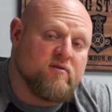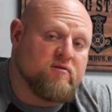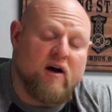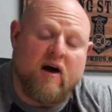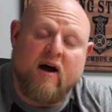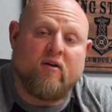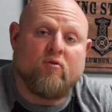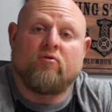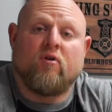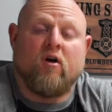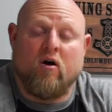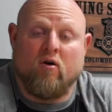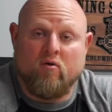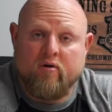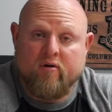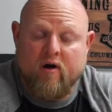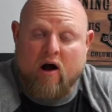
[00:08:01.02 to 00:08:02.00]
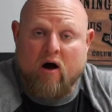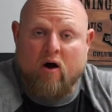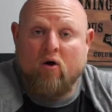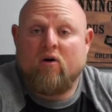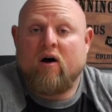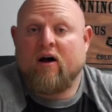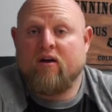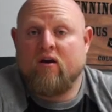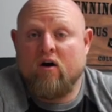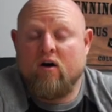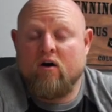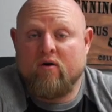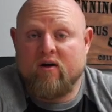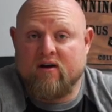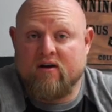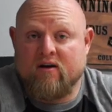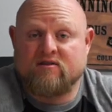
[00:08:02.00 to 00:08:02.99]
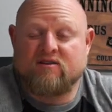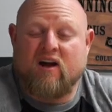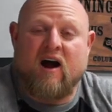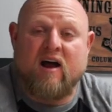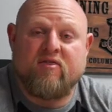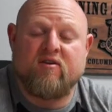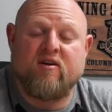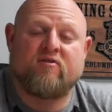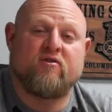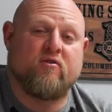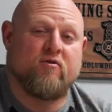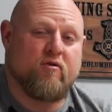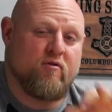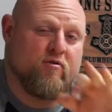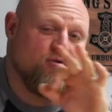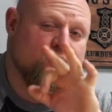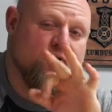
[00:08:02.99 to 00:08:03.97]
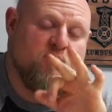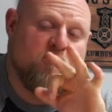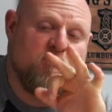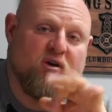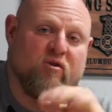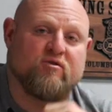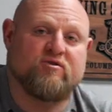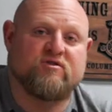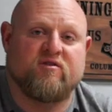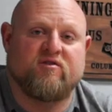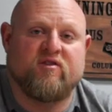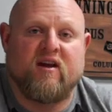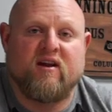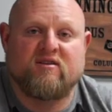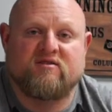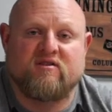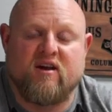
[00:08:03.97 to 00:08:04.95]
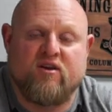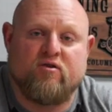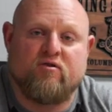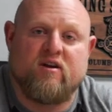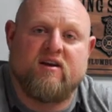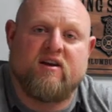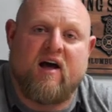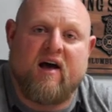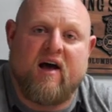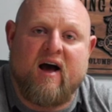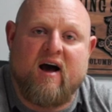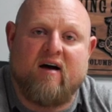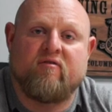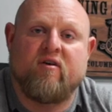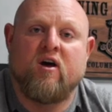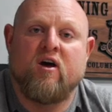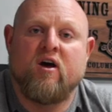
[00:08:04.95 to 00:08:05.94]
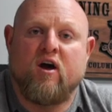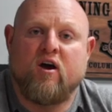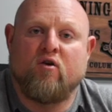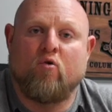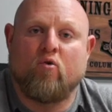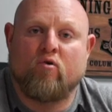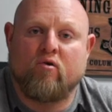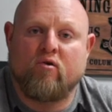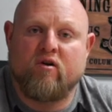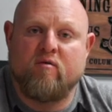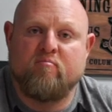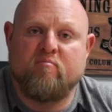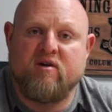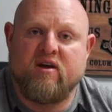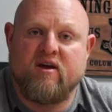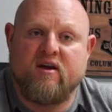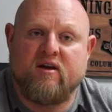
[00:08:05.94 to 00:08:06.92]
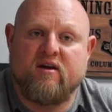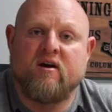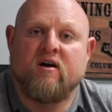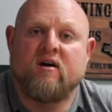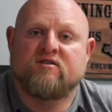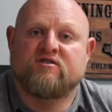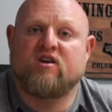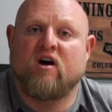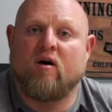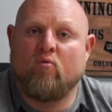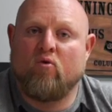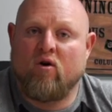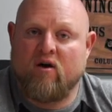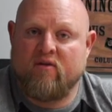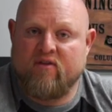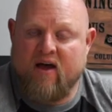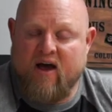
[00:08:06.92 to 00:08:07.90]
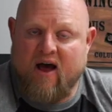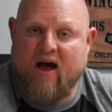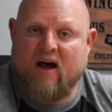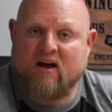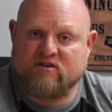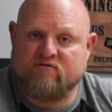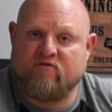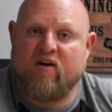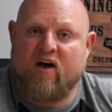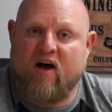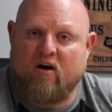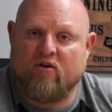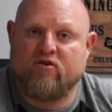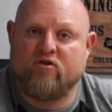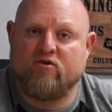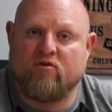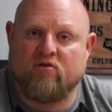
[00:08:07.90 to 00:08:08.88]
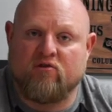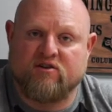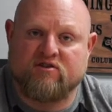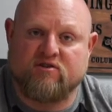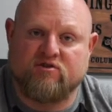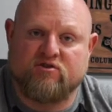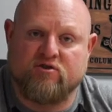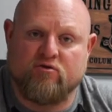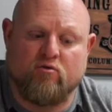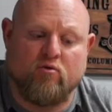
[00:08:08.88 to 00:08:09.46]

I don't know. All I know is I think there are three pillars of things that you need to have in order to be someone that has value to listen to.